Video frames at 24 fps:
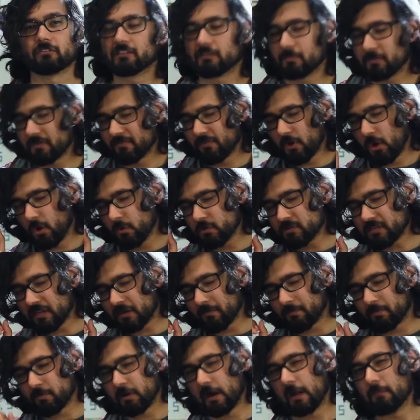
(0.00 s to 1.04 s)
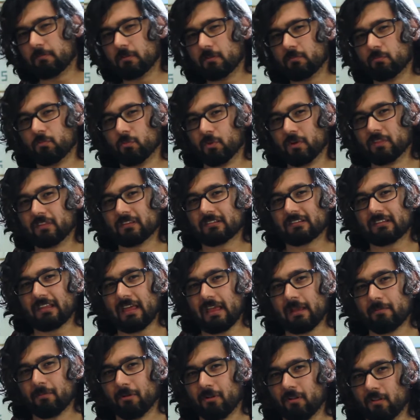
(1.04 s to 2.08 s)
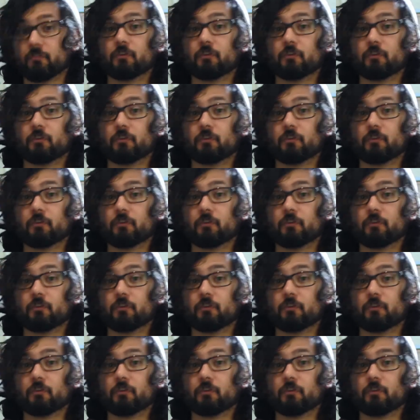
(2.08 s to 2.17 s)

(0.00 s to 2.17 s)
since I've always had a problem with this label.